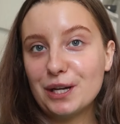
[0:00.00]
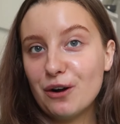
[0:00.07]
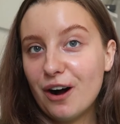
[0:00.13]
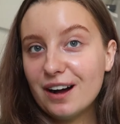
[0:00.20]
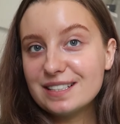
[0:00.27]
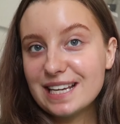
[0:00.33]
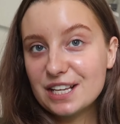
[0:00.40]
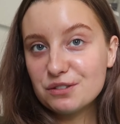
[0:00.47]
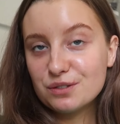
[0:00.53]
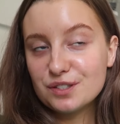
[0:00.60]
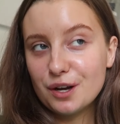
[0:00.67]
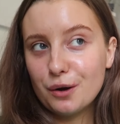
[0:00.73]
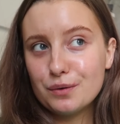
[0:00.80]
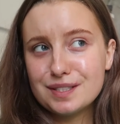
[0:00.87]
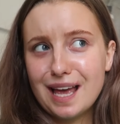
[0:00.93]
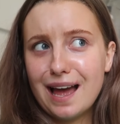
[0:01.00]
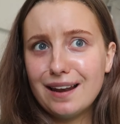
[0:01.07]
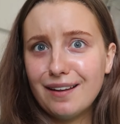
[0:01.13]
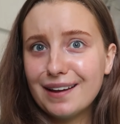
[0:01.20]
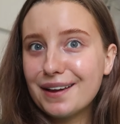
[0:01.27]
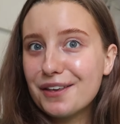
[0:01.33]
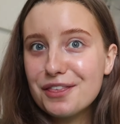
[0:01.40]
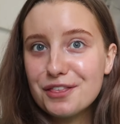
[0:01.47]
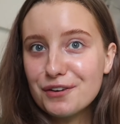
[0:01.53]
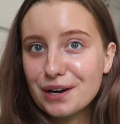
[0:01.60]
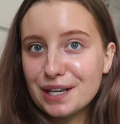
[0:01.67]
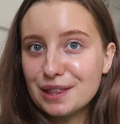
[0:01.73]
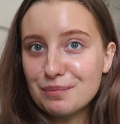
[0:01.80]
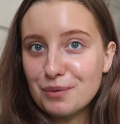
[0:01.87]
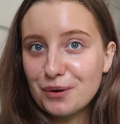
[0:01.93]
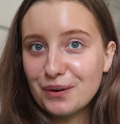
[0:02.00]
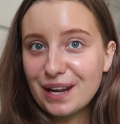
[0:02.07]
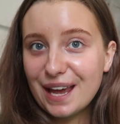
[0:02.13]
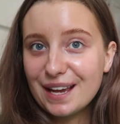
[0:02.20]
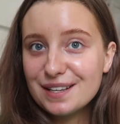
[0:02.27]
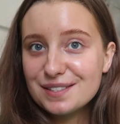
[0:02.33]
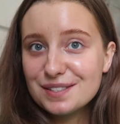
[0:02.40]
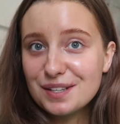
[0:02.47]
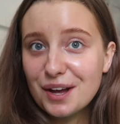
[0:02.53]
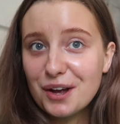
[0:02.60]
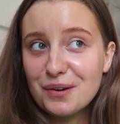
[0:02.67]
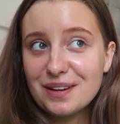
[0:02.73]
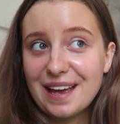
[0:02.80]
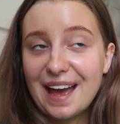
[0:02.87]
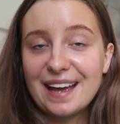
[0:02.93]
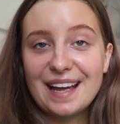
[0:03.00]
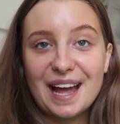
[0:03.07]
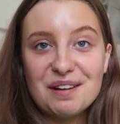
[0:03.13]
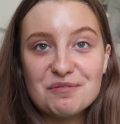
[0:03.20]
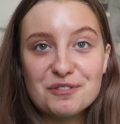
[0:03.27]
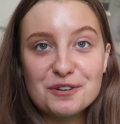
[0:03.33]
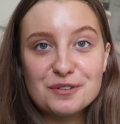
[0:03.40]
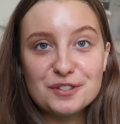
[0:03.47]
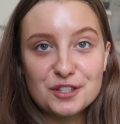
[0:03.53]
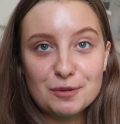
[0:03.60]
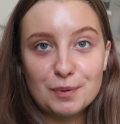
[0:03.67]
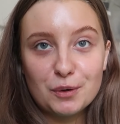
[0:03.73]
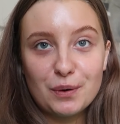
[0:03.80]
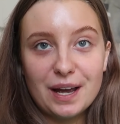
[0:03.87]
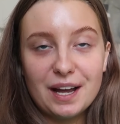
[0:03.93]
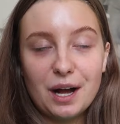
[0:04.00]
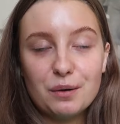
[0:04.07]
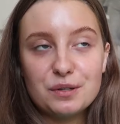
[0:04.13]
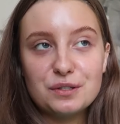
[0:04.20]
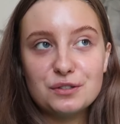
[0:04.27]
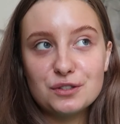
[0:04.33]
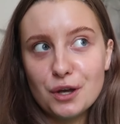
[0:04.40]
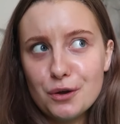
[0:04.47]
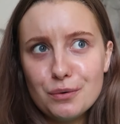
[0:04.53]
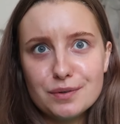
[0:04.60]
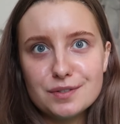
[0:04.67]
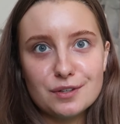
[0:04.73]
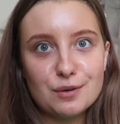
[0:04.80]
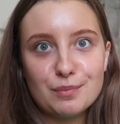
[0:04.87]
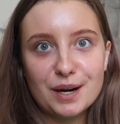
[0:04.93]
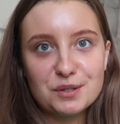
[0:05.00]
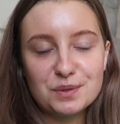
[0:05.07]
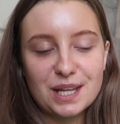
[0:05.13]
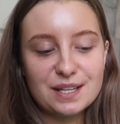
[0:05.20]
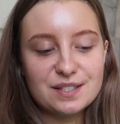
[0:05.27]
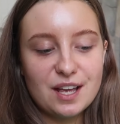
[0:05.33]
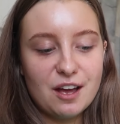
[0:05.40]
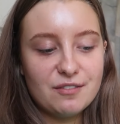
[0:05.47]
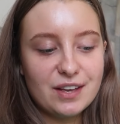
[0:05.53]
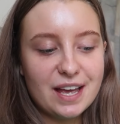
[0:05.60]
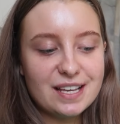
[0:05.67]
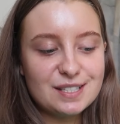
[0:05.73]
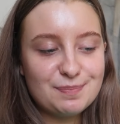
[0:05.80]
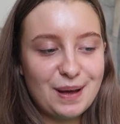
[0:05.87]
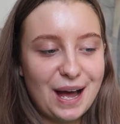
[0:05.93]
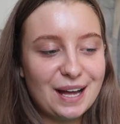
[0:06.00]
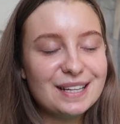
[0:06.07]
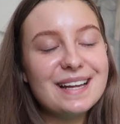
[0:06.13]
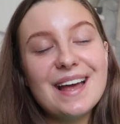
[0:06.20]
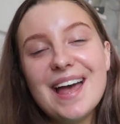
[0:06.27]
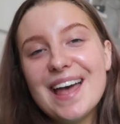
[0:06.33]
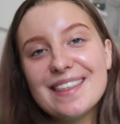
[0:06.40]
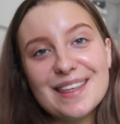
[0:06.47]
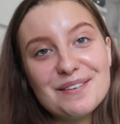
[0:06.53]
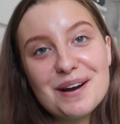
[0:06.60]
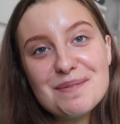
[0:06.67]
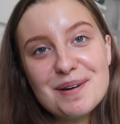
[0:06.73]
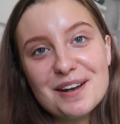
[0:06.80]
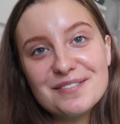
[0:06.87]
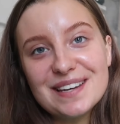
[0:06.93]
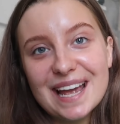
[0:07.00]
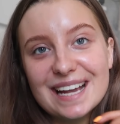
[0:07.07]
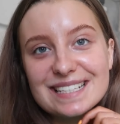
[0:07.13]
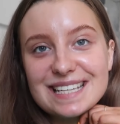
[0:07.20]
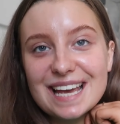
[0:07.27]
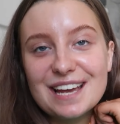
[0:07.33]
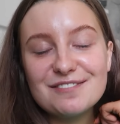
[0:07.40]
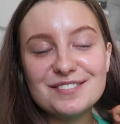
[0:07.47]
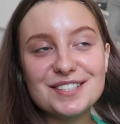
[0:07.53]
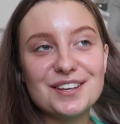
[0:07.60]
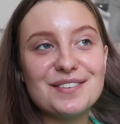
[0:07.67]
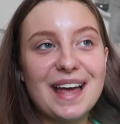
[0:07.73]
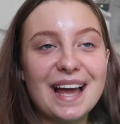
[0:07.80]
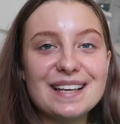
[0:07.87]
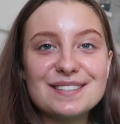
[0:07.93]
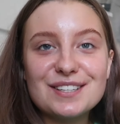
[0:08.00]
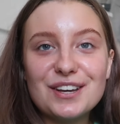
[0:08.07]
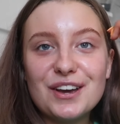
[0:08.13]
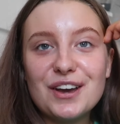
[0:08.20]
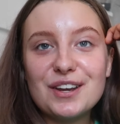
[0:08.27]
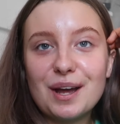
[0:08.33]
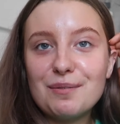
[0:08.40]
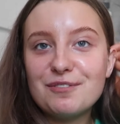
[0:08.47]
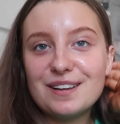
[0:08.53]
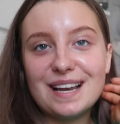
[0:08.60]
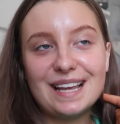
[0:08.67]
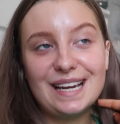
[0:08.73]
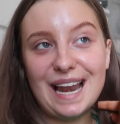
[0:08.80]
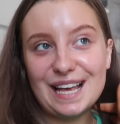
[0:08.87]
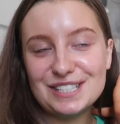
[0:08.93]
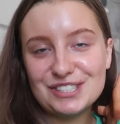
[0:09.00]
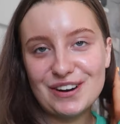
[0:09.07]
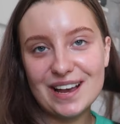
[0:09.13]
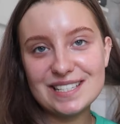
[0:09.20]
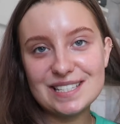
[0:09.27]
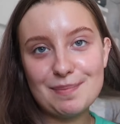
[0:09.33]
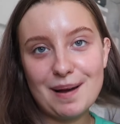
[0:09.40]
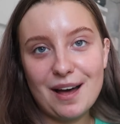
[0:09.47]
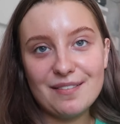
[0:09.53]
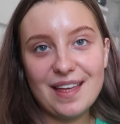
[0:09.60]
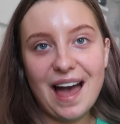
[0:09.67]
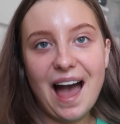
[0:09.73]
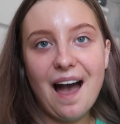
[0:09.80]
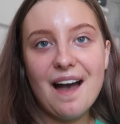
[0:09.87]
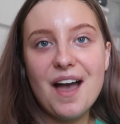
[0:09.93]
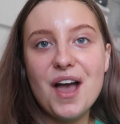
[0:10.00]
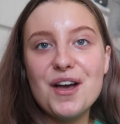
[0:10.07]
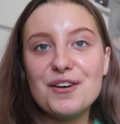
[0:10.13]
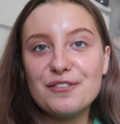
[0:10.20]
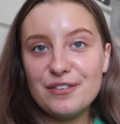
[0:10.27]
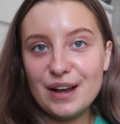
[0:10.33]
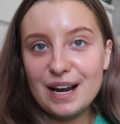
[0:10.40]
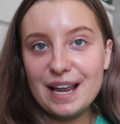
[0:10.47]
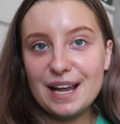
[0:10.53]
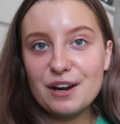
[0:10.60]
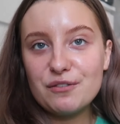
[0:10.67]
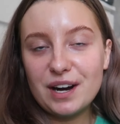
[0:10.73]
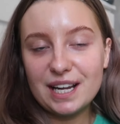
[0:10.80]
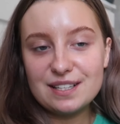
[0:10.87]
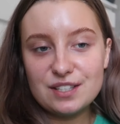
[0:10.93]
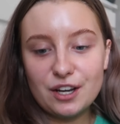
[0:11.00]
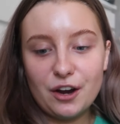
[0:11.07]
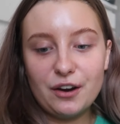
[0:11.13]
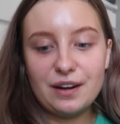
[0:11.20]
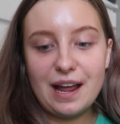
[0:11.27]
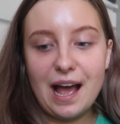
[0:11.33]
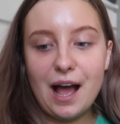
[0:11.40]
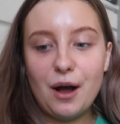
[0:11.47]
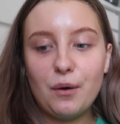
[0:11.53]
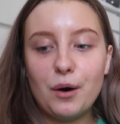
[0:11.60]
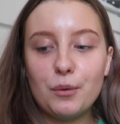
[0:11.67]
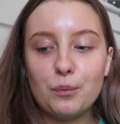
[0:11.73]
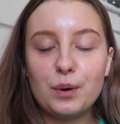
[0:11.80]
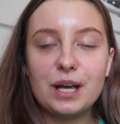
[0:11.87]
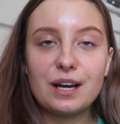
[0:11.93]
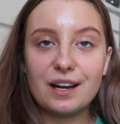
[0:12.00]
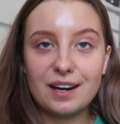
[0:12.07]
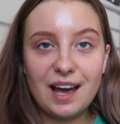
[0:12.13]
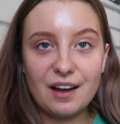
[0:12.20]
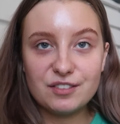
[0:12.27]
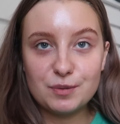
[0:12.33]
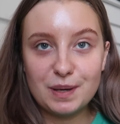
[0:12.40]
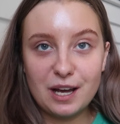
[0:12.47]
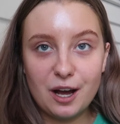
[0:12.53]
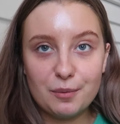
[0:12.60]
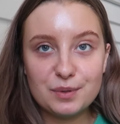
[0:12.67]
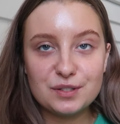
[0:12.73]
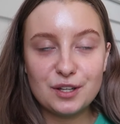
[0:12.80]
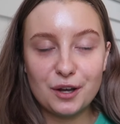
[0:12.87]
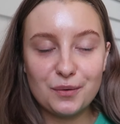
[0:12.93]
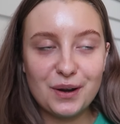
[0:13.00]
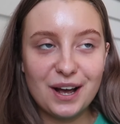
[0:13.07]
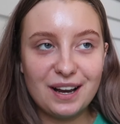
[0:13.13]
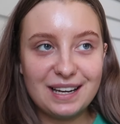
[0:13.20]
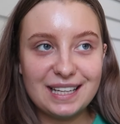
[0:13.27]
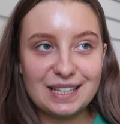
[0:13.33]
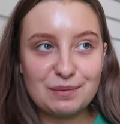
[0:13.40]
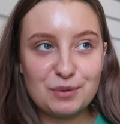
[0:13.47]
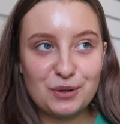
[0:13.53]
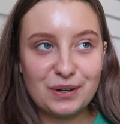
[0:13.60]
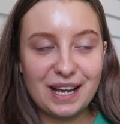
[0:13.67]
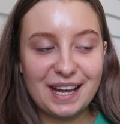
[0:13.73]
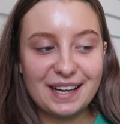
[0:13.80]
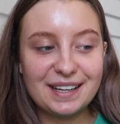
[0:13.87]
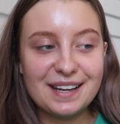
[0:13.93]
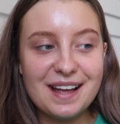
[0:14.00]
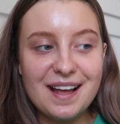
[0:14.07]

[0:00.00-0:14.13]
We got our test results at like 3 a.m. So yeah, it came through super quick. I was so impressed with that service, but they were both negative, so that is good. I'm feeling less stressed about that. Feeling ready to go now. We are gonna have to be up so early in the morning.